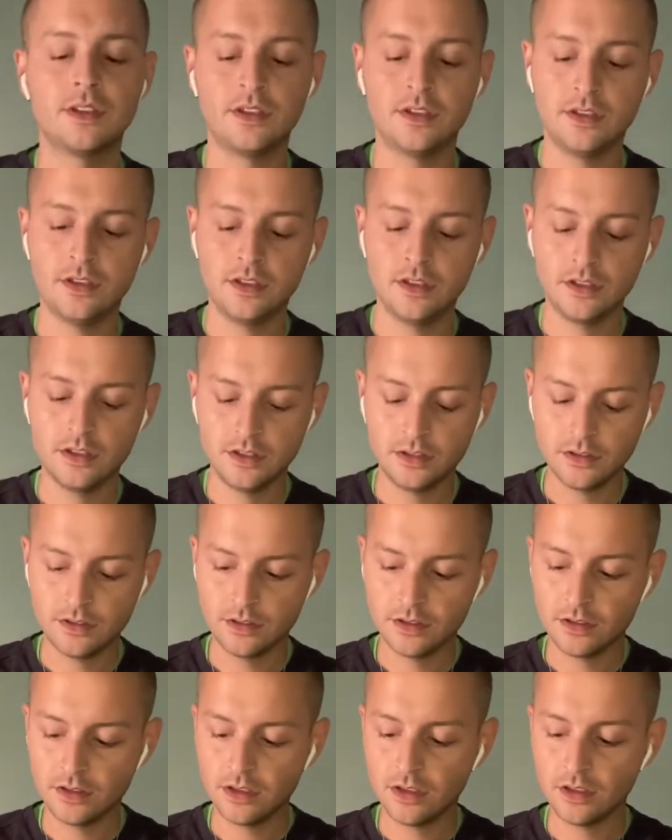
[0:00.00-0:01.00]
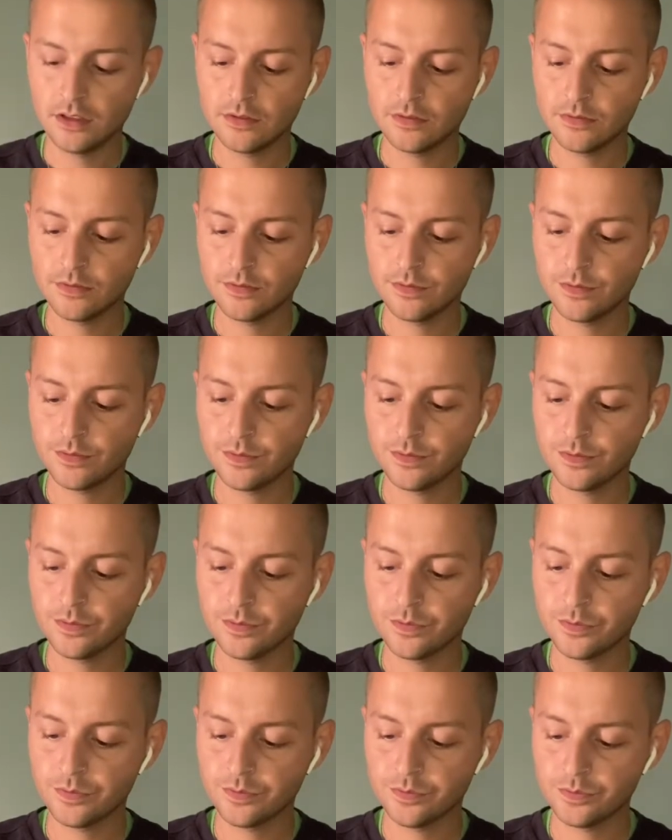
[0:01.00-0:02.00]

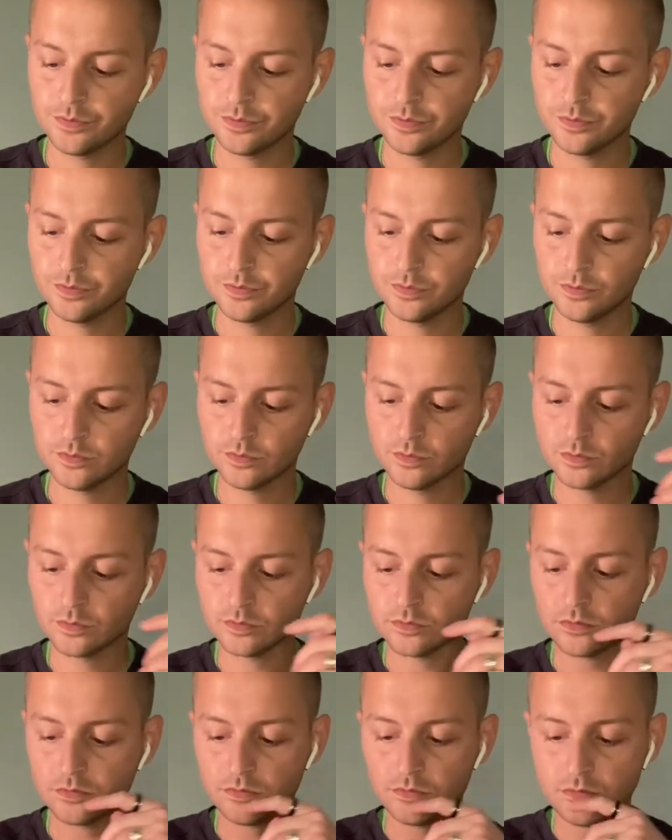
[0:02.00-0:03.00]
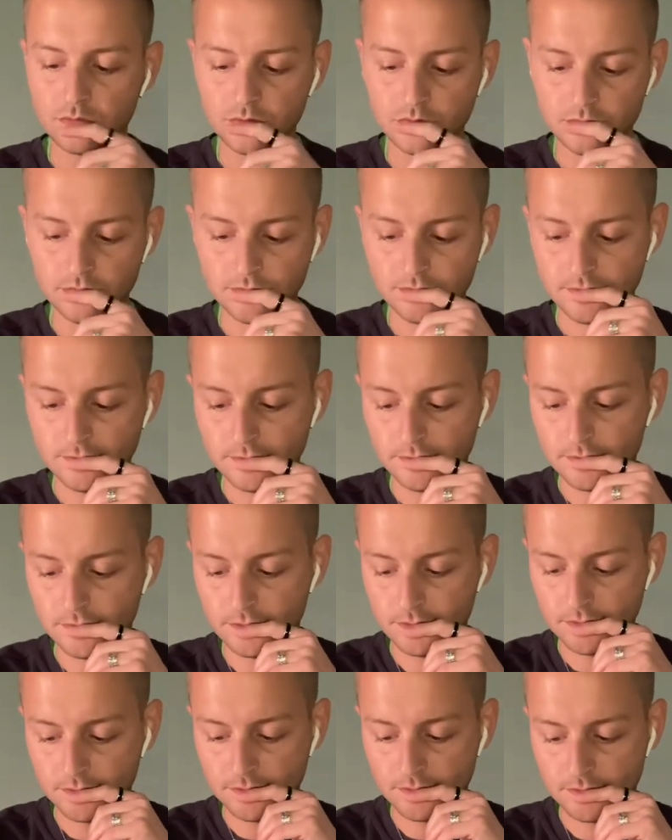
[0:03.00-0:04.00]

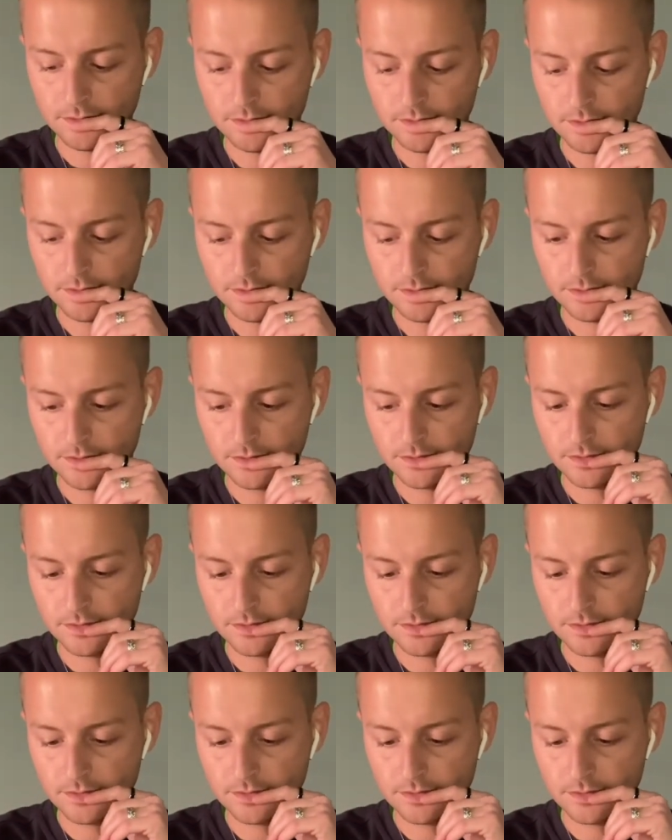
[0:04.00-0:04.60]
(no one is talking)